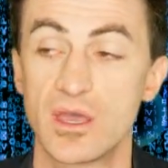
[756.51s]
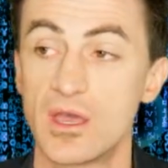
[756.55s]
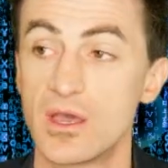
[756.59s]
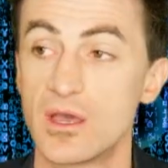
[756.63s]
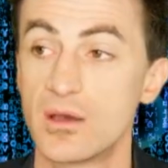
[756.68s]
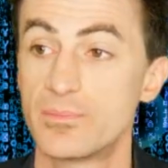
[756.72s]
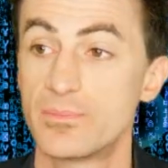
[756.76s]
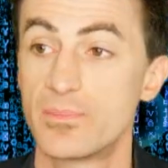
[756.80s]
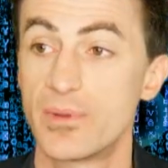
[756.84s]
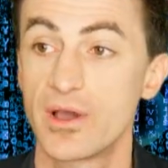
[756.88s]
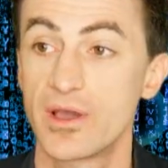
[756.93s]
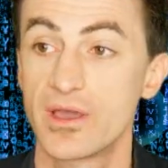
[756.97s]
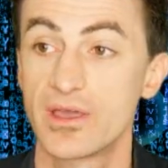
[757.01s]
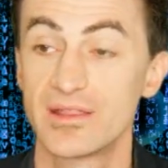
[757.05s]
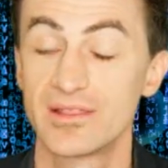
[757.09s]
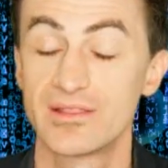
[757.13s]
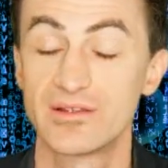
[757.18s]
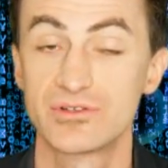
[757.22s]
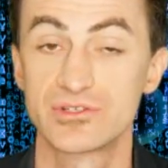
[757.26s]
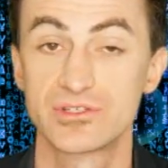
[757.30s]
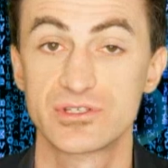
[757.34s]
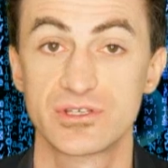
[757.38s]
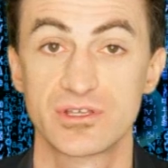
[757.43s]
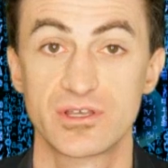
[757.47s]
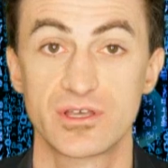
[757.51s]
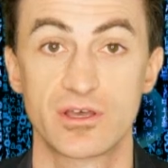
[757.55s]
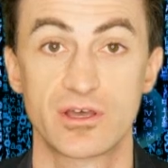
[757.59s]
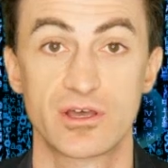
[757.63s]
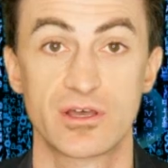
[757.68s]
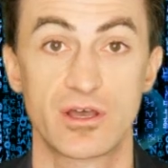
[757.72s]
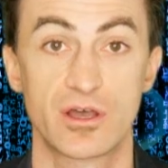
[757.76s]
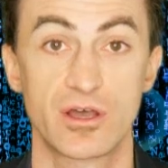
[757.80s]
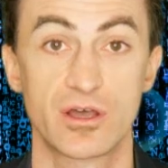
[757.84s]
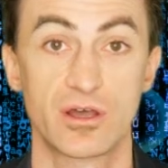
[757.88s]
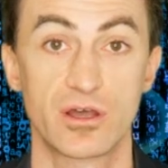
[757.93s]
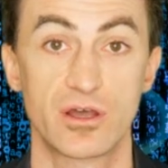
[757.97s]
but there's
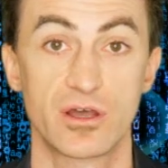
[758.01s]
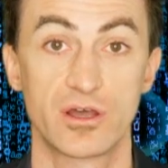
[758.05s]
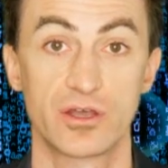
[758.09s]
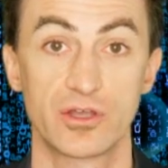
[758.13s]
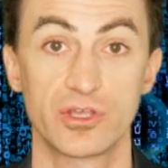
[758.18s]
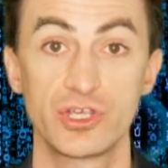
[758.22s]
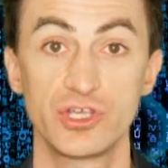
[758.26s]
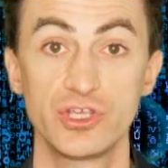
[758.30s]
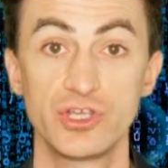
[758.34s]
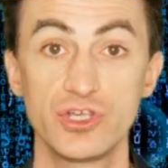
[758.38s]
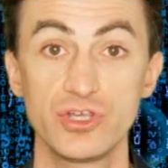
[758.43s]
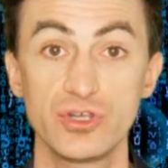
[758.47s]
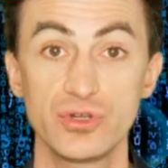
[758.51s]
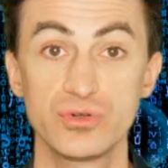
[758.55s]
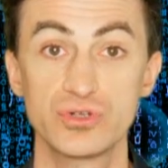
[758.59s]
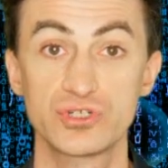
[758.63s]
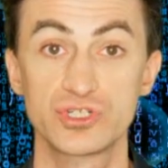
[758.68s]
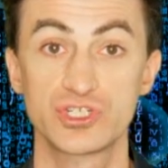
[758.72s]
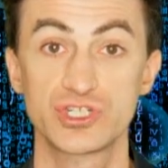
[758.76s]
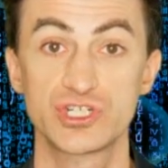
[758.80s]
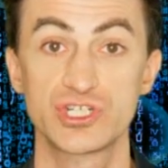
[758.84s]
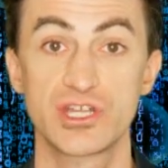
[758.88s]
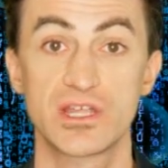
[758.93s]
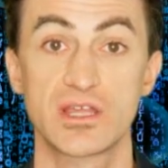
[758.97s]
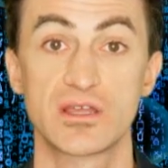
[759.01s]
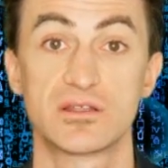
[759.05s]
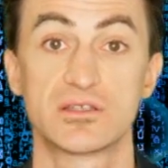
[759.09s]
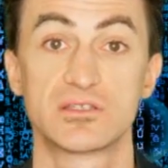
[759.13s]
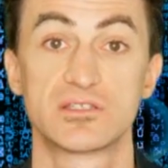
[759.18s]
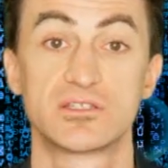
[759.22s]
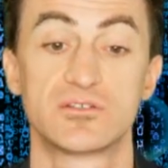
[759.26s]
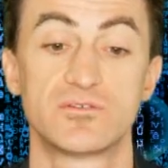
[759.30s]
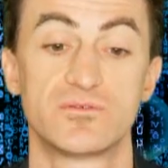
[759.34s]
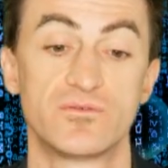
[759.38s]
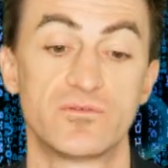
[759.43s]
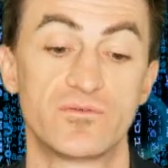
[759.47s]
a huge chance
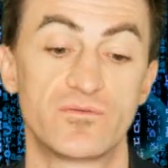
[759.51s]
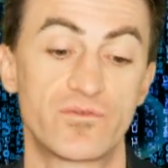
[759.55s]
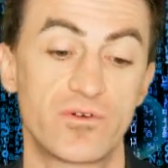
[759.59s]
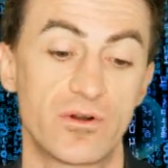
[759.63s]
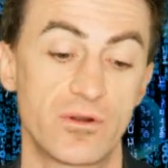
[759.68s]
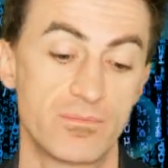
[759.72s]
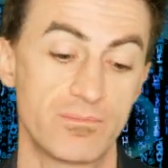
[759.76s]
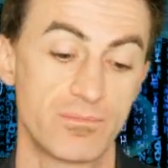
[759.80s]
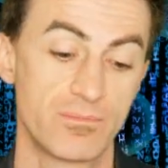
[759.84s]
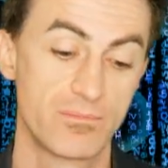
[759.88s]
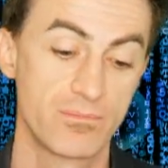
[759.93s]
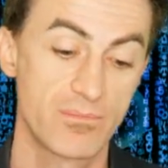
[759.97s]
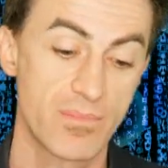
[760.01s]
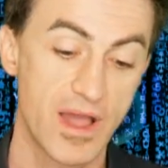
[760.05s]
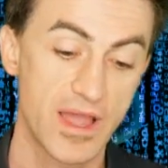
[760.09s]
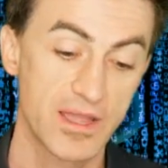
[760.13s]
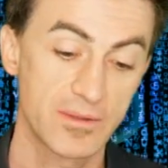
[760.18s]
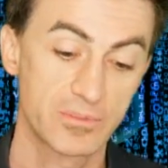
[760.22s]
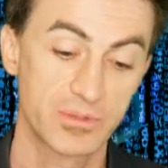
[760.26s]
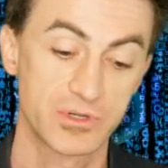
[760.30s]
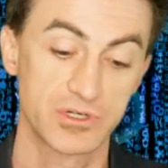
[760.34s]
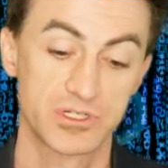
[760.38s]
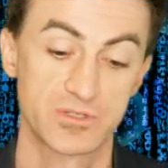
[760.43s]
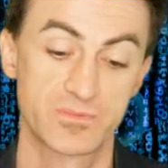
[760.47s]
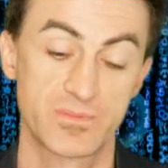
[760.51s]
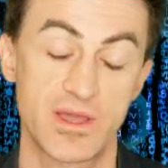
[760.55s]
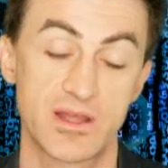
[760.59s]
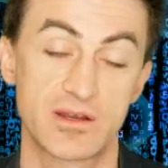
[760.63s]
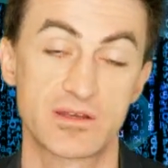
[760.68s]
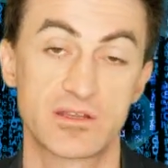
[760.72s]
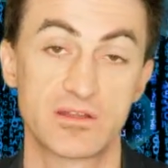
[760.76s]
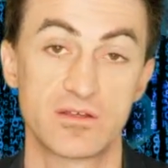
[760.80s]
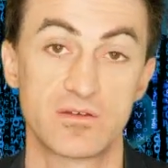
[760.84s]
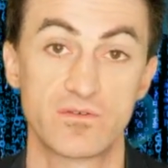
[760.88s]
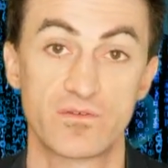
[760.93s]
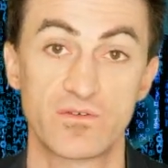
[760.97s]
from my
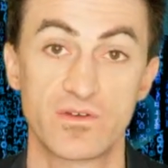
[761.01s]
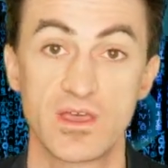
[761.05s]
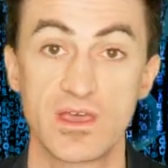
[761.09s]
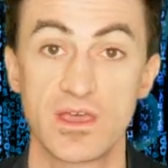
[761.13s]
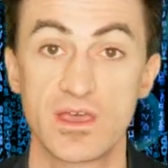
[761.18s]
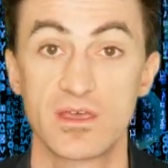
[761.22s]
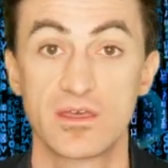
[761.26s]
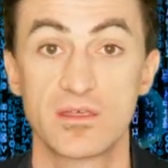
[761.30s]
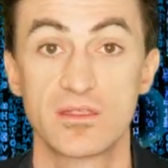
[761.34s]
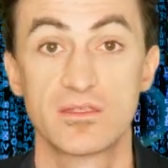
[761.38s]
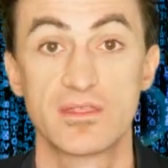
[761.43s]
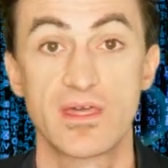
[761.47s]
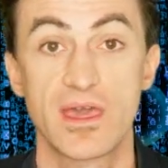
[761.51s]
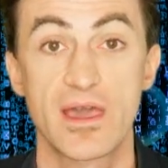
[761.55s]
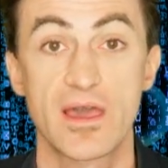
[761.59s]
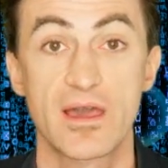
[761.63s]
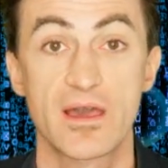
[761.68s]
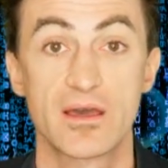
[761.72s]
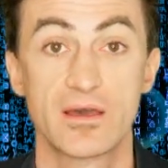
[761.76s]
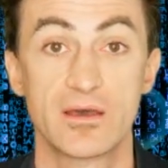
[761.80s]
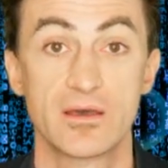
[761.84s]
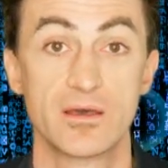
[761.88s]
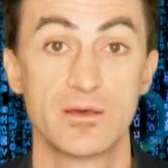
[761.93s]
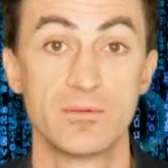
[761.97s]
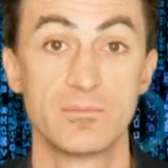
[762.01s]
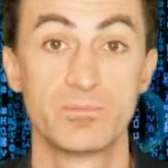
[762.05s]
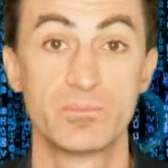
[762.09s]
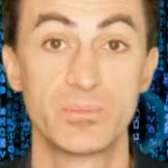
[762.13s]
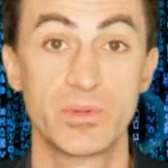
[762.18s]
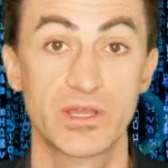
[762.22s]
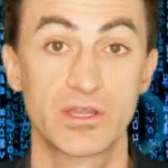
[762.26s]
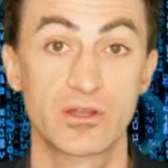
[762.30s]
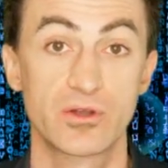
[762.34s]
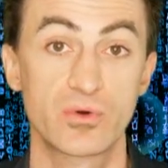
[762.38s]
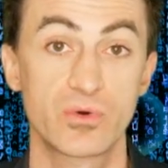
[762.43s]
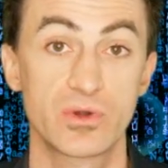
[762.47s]
perspective that
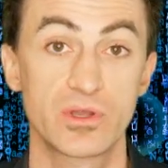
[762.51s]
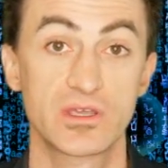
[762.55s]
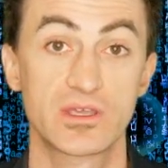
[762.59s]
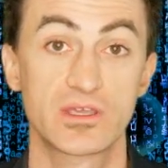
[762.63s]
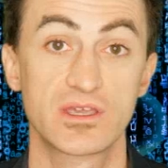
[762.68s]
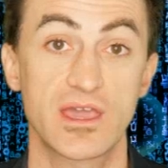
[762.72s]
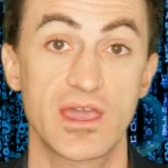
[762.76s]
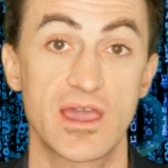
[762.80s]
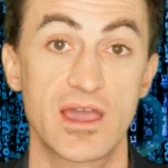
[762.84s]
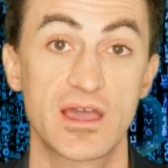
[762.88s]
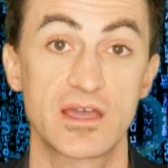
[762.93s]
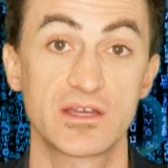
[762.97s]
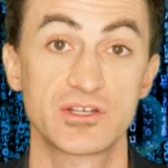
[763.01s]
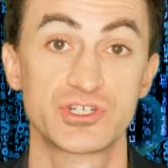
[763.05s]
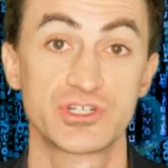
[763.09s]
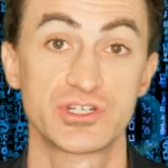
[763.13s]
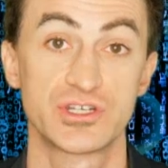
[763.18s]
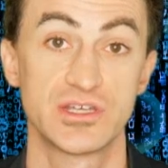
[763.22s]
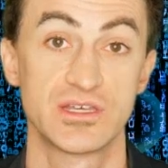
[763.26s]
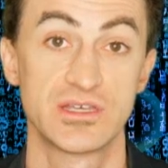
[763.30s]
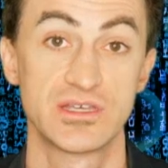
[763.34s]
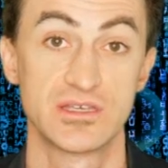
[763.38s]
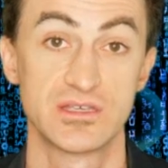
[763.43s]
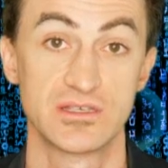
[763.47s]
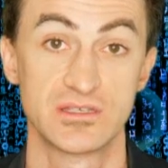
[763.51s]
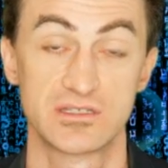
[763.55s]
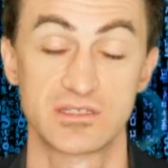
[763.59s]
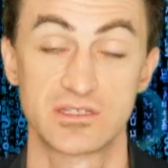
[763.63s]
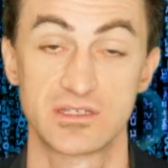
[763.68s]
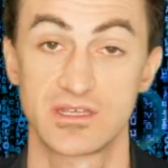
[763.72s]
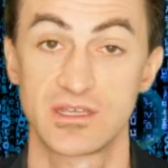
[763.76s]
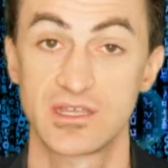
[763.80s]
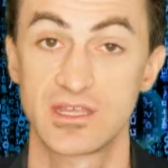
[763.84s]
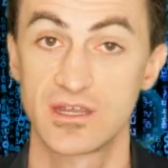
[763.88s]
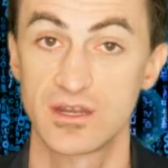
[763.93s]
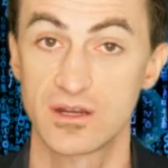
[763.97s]
Bitcoin Cash is
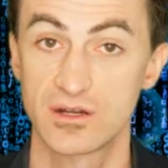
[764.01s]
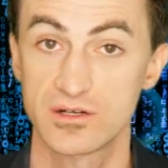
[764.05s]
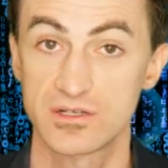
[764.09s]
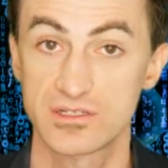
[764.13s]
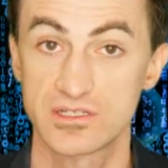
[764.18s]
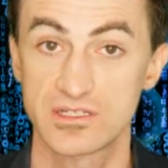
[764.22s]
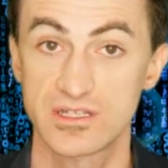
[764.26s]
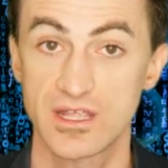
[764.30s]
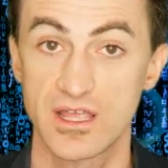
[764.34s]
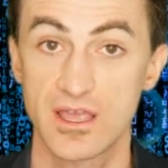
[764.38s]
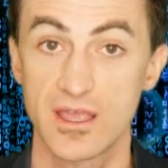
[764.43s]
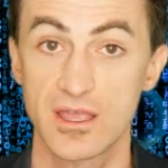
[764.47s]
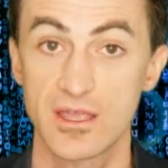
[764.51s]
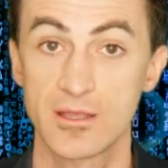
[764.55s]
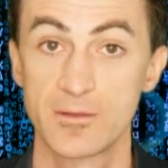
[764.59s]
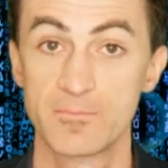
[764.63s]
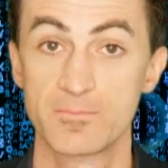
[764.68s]
here to stay.